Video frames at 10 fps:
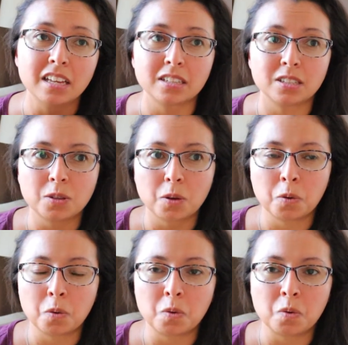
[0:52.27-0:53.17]

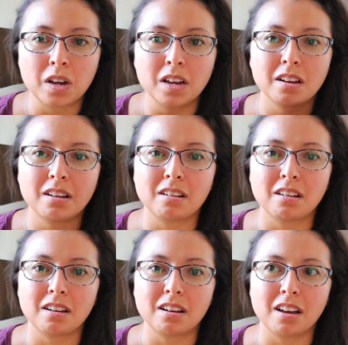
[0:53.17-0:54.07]
So
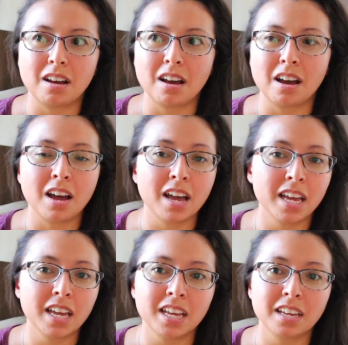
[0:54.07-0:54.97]

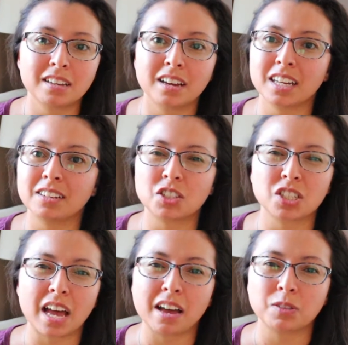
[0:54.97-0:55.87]
I kind of
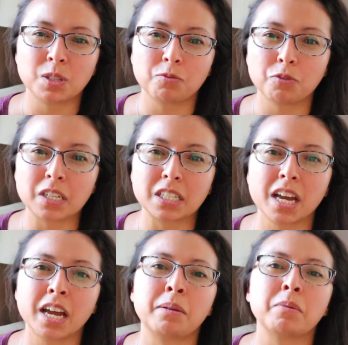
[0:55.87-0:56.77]
just have some free
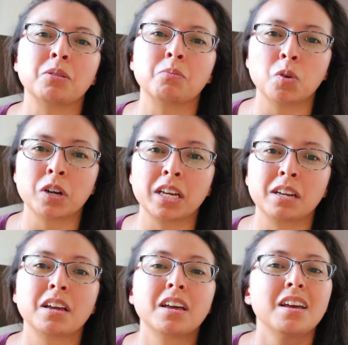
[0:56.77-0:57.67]
time in the
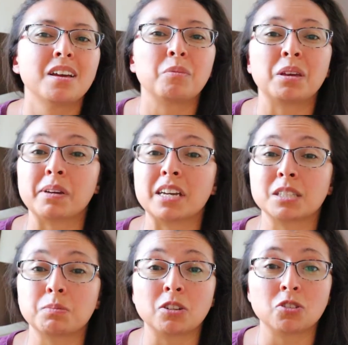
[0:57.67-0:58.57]
morning. Me and my
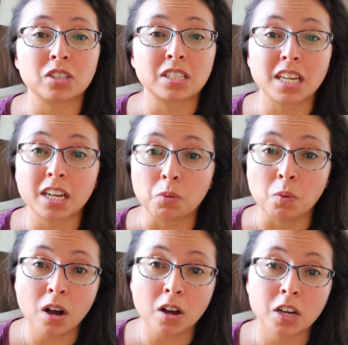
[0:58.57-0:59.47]
husband usually take a
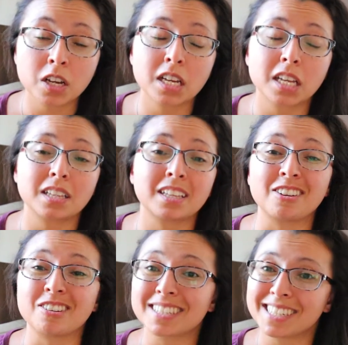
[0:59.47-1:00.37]
walk, get
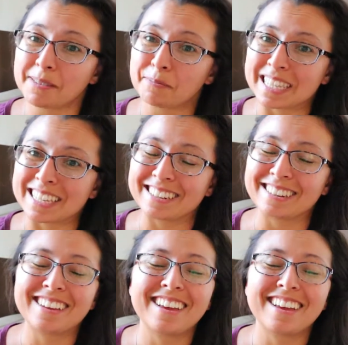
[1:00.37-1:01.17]
our steps in,